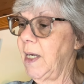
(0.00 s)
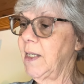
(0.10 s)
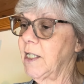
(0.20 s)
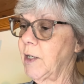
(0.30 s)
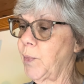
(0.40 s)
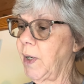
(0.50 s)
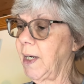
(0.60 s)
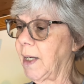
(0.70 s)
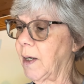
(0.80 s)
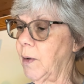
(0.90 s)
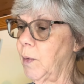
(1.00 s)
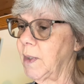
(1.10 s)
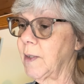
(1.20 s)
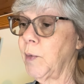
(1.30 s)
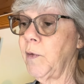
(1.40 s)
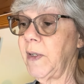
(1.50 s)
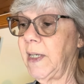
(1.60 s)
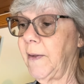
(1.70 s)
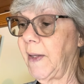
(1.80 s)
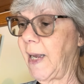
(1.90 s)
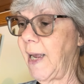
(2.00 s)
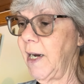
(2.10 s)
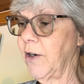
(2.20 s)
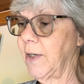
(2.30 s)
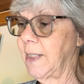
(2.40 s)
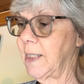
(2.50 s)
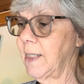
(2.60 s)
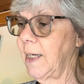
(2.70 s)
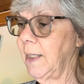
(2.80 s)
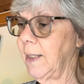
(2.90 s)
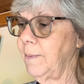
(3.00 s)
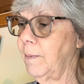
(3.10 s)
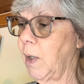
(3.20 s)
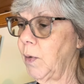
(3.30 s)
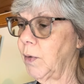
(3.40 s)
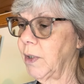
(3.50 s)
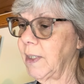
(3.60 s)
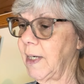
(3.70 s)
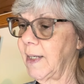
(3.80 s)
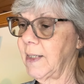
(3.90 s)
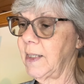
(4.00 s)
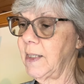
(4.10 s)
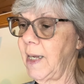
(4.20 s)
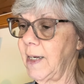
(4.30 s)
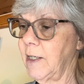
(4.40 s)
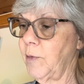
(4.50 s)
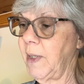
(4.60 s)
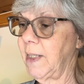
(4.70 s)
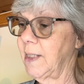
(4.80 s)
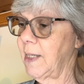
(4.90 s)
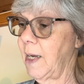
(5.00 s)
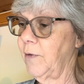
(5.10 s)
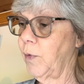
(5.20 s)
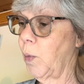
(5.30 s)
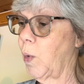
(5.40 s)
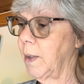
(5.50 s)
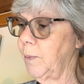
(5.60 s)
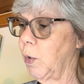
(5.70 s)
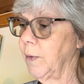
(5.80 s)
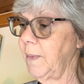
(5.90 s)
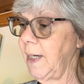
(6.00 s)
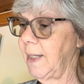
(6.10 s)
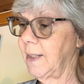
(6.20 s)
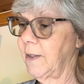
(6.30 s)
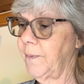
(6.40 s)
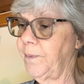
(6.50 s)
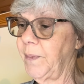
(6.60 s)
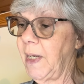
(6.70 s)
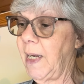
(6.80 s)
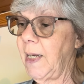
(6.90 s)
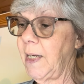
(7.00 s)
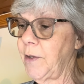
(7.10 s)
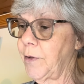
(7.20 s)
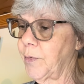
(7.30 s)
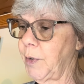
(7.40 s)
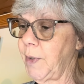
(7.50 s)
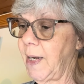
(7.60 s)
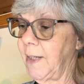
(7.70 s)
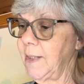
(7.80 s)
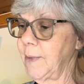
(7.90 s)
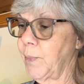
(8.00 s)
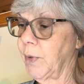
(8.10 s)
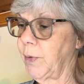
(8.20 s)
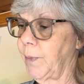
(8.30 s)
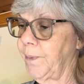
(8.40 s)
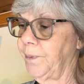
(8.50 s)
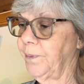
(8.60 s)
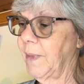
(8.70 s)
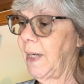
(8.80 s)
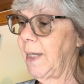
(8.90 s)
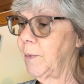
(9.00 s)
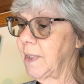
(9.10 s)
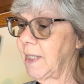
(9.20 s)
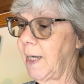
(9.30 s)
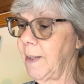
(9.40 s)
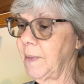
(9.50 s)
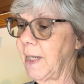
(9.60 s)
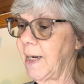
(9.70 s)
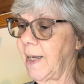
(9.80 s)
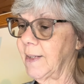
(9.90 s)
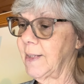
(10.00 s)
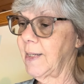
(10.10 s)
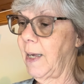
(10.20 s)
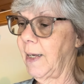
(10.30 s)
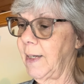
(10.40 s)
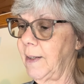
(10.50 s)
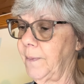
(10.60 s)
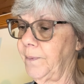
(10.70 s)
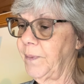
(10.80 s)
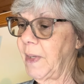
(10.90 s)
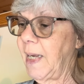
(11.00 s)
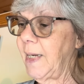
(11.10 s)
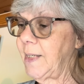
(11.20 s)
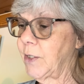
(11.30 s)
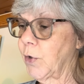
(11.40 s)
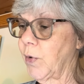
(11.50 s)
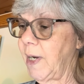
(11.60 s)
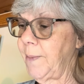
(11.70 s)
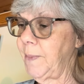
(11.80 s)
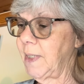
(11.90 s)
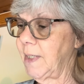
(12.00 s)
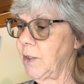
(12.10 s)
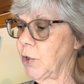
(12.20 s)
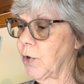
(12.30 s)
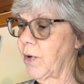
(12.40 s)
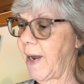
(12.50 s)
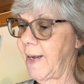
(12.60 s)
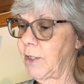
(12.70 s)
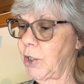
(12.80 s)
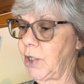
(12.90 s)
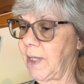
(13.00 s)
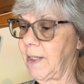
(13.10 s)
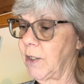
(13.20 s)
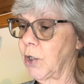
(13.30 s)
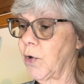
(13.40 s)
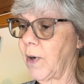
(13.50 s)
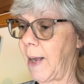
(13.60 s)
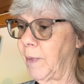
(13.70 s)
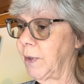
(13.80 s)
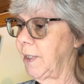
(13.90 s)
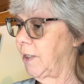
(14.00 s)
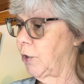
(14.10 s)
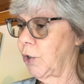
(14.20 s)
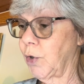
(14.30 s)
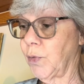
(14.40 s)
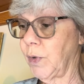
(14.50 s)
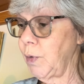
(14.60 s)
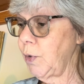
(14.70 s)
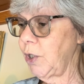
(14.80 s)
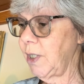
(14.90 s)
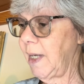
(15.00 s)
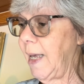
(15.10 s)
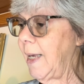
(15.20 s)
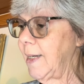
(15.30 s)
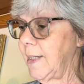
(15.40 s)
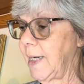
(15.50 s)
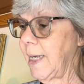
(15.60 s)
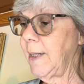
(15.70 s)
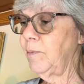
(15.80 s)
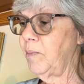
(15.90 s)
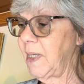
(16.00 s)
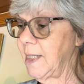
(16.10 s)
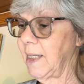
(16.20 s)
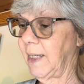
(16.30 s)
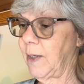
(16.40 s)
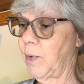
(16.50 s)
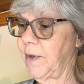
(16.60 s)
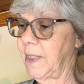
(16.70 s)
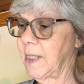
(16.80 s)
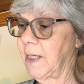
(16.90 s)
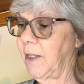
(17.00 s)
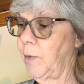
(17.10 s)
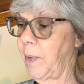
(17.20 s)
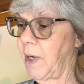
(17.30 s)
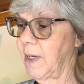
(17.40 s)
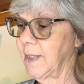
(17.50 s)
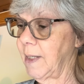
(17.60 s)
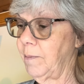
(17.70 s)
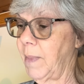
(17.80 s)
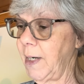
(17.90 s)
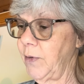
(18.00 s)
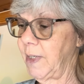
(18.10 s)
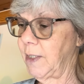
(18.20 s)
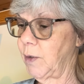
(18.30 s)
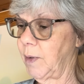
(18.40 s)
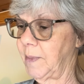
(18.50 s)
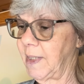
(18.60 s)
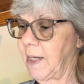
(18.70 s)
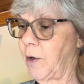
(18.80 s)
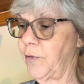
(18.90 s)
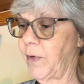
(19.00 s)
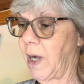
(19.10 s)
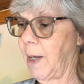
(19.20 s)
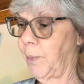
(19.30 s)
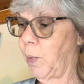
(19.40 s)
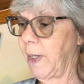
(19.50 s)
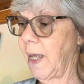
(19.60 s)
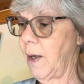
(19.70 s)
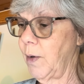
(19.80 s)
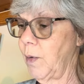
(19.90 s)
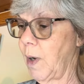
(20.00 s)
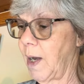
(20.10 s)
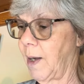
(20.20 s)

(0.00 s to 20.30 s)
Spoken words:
Spring was moving in the air, and suddenly Mole could not stand to be inside for one more minute. He threw down his broom. It was time to get outside. He scraped and scratched and scrabbled and scrooched, digging busily with his little paws and muttering to himself, up we go,